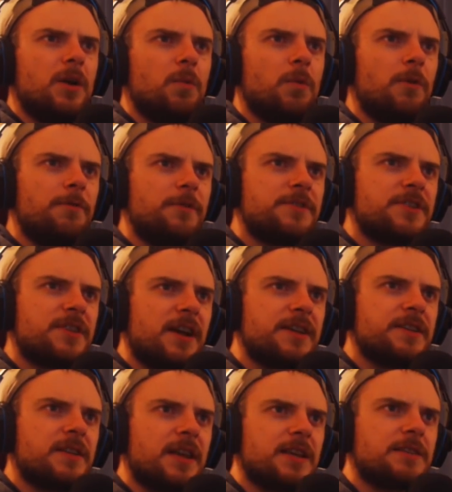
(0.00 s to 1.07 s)

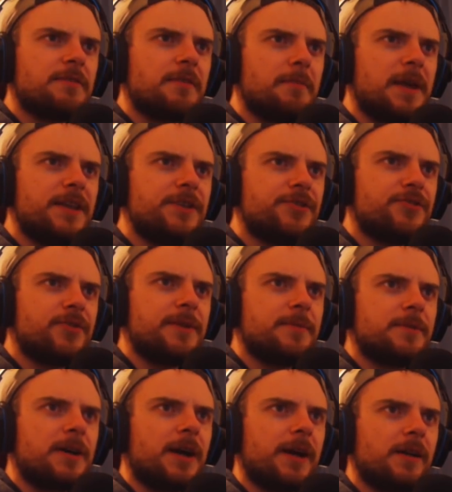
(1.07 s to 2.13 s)
Wolfenstein's less of a mainstream
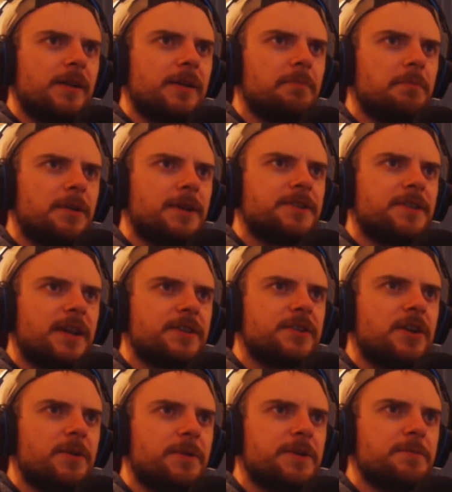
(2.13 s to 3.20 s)
title, and plus that's
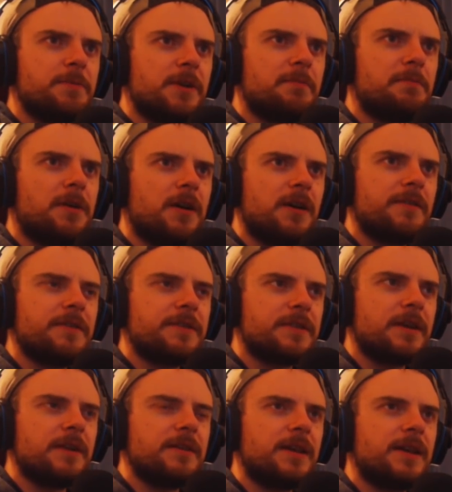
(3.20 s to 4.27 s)
always been a part of its
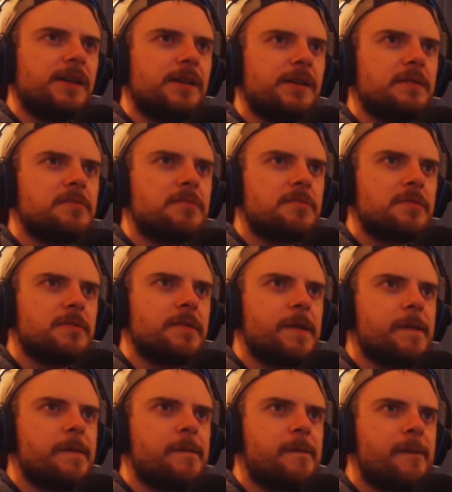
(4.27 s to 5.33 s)
identity.
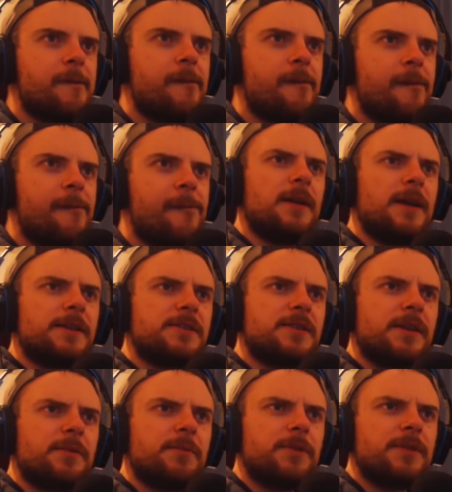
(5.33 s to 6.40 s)
Yeah. It's
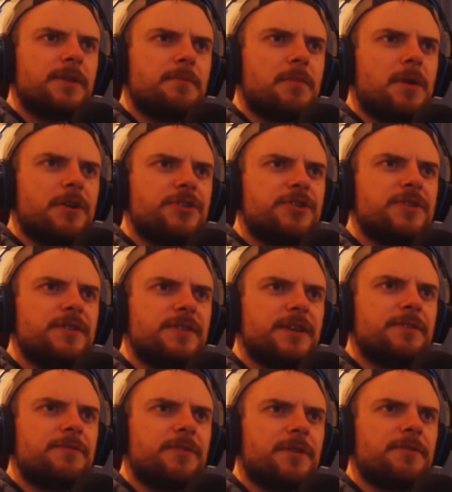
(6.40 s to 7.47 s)
like what the Martian
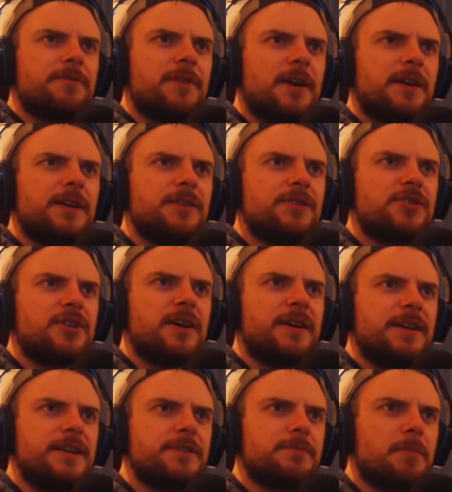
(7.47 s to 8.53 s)
did for the fucking
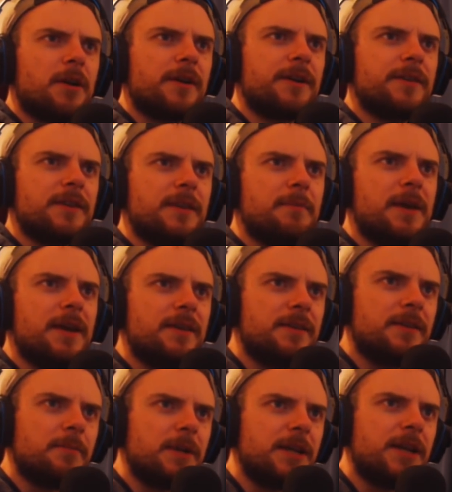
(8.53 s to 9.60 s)
Chinese market. They made
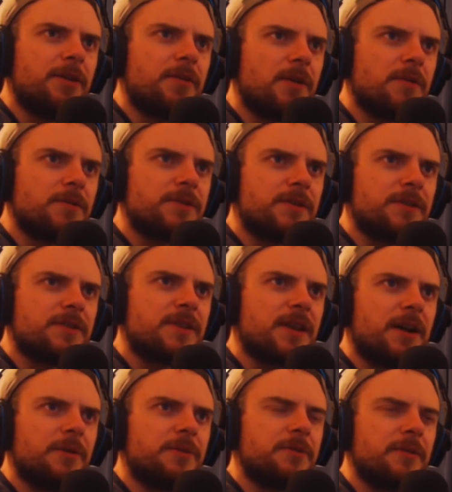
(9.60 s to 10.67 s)
them heroes to
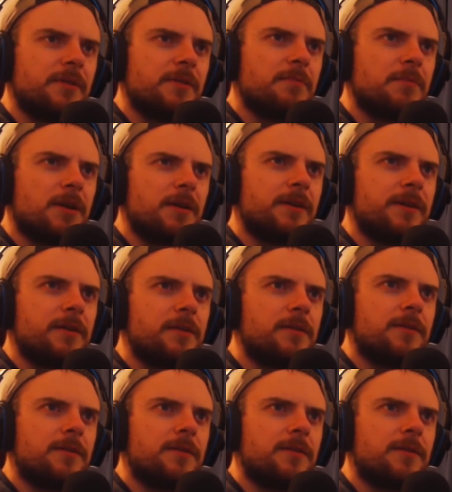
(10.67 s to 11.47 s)
sell to their market.